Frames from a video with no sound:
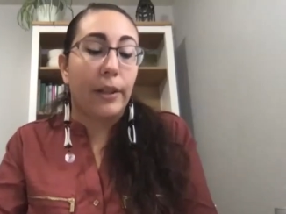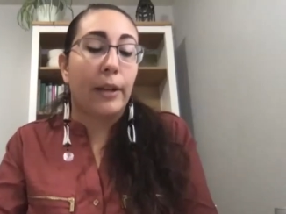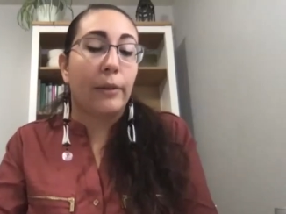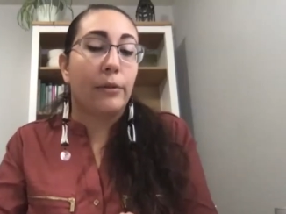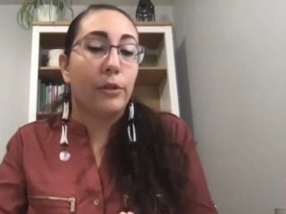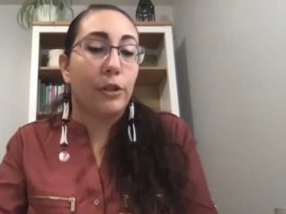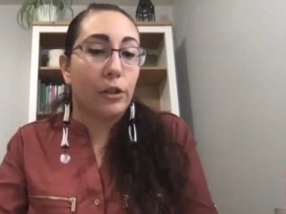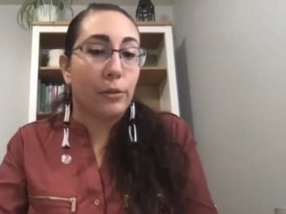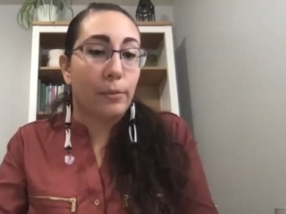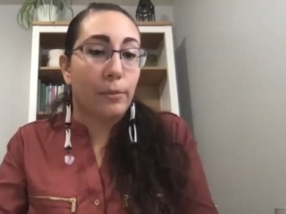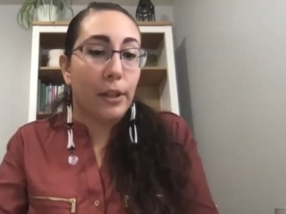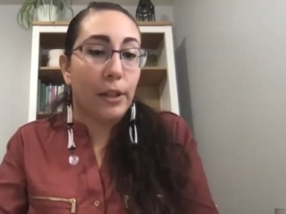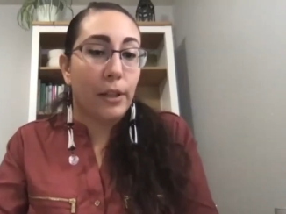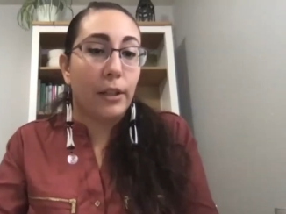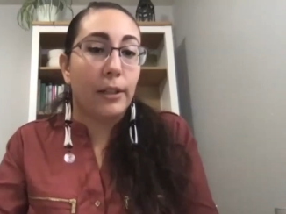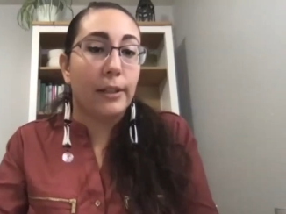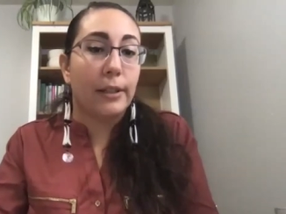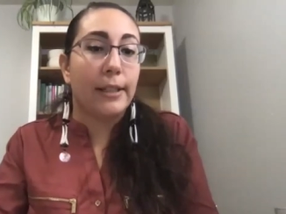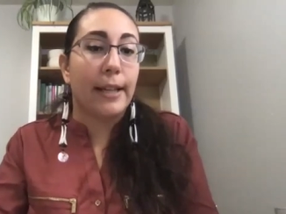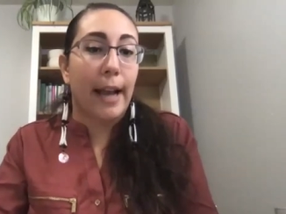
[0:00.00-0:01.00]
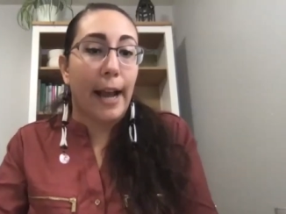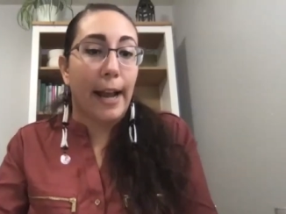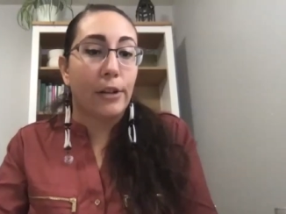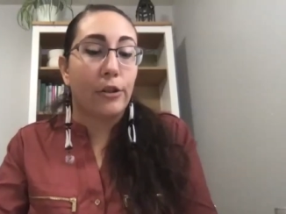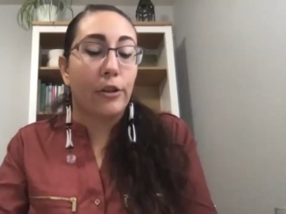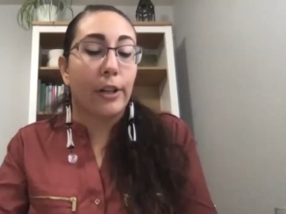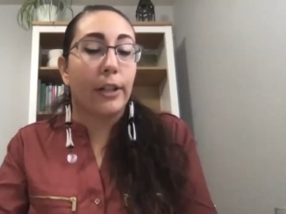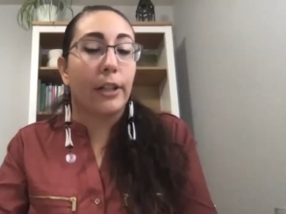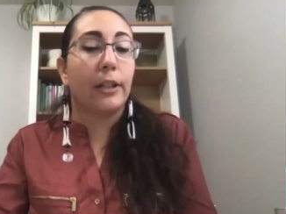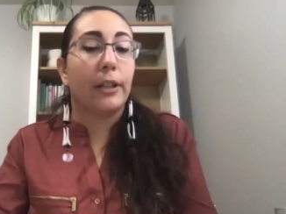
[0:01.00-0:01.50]
They would just be
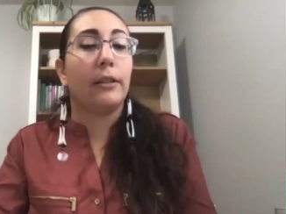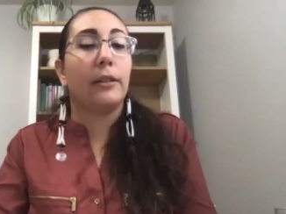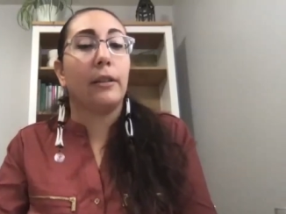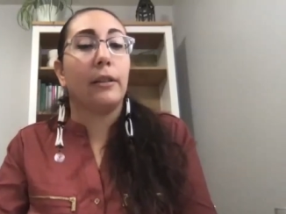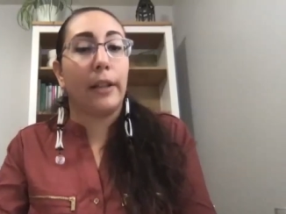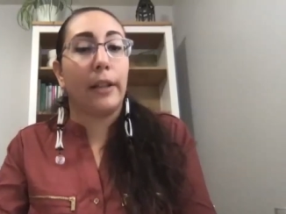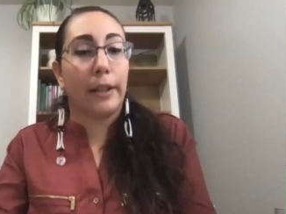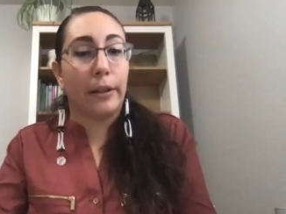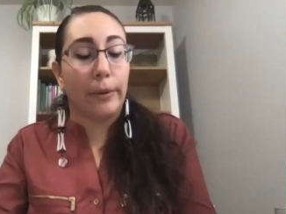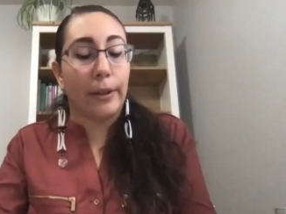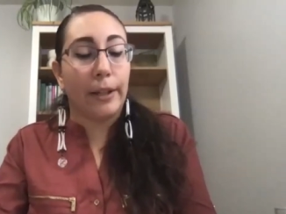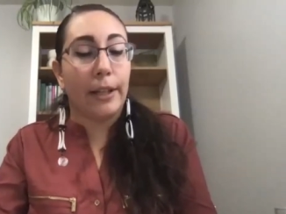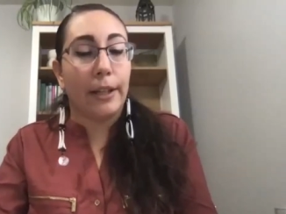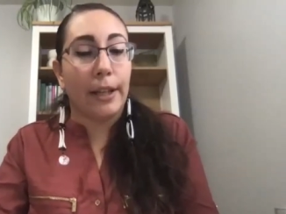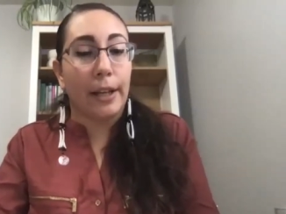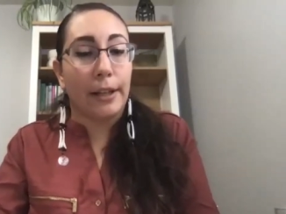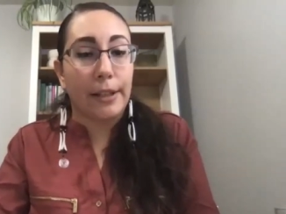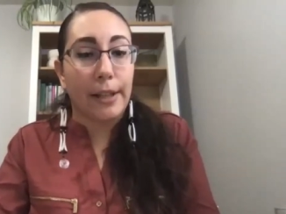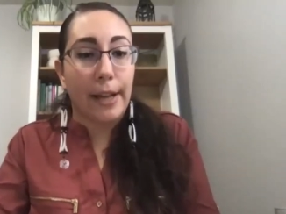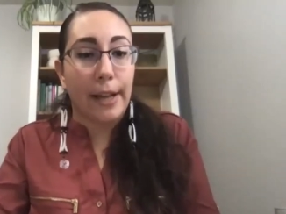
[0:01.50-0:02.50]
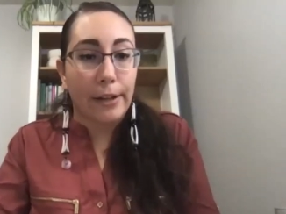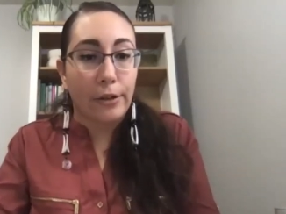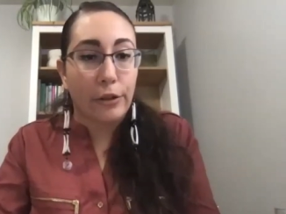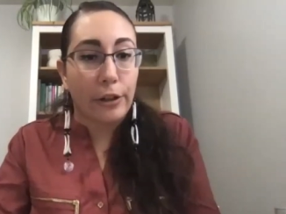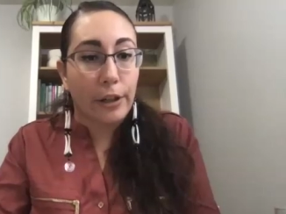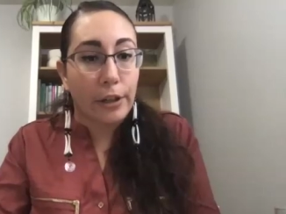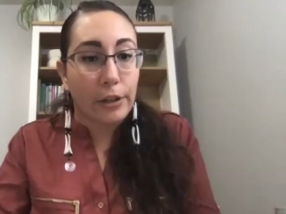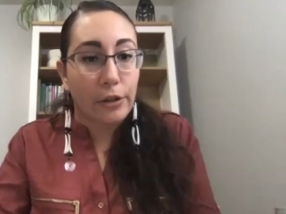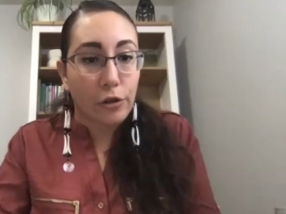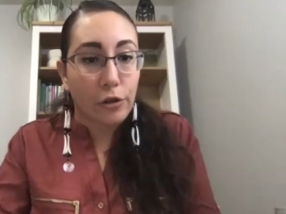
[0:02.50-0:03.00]
dehydrated, like we can get
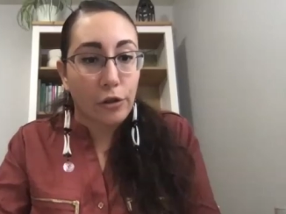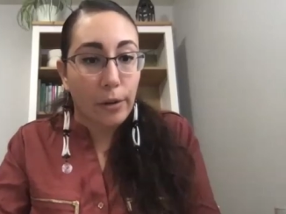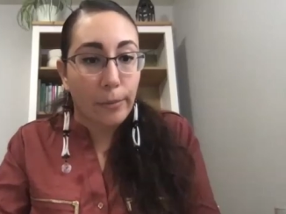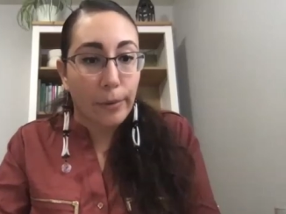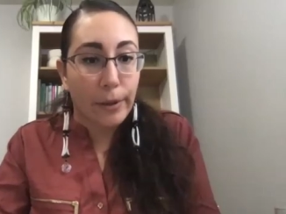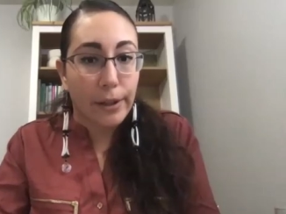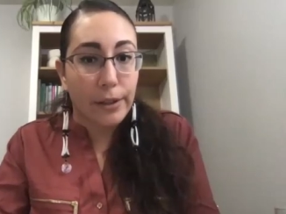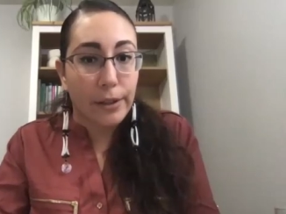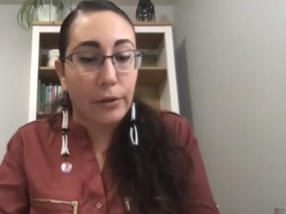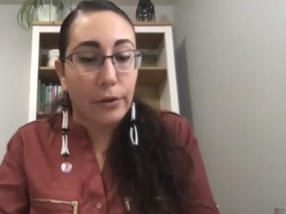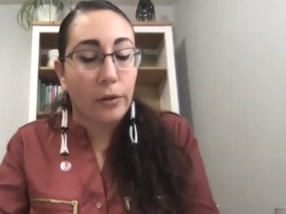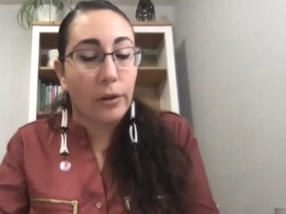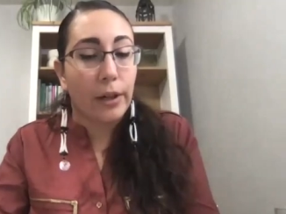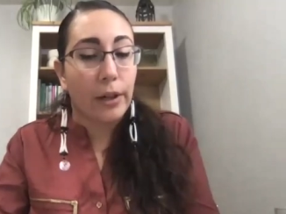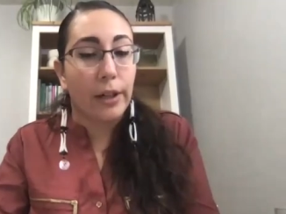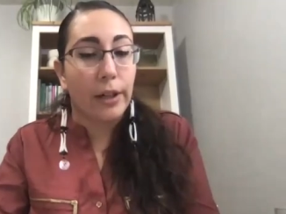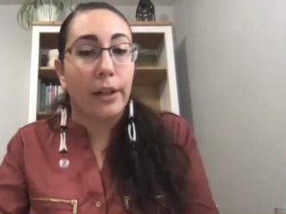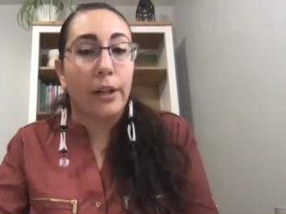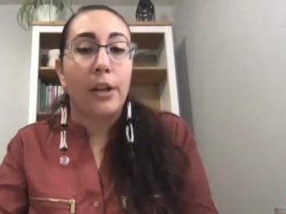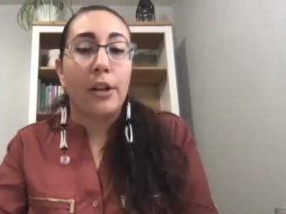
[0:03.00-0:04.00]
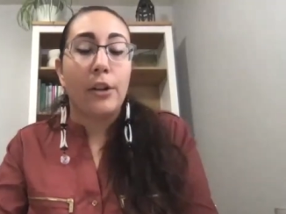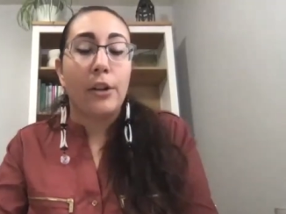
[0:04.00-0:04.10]
dehydrated strawberries or